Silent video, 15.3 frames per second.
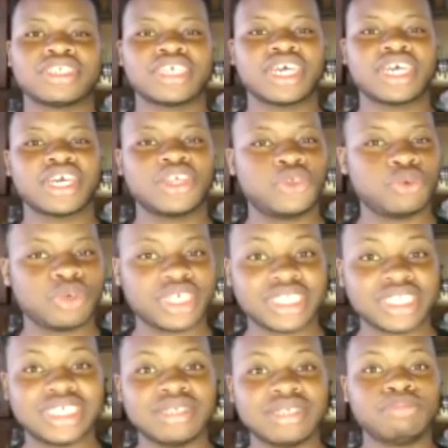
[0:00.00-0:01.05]

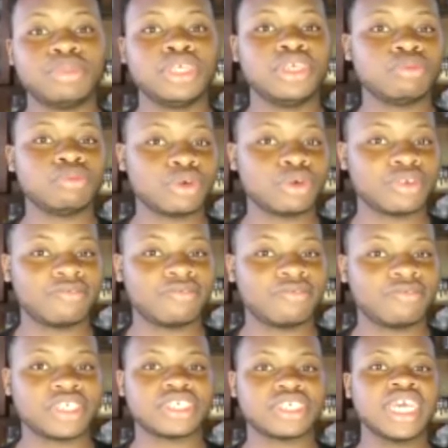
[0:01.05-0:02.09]
UNDP, World
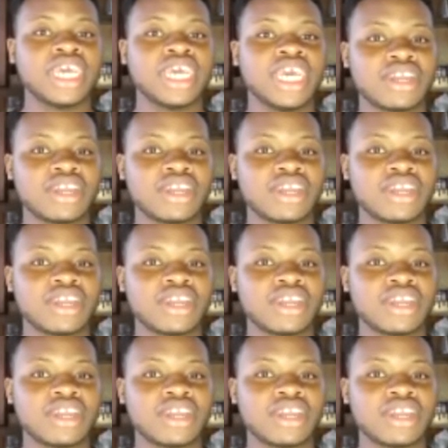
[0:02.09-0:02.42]
Vision,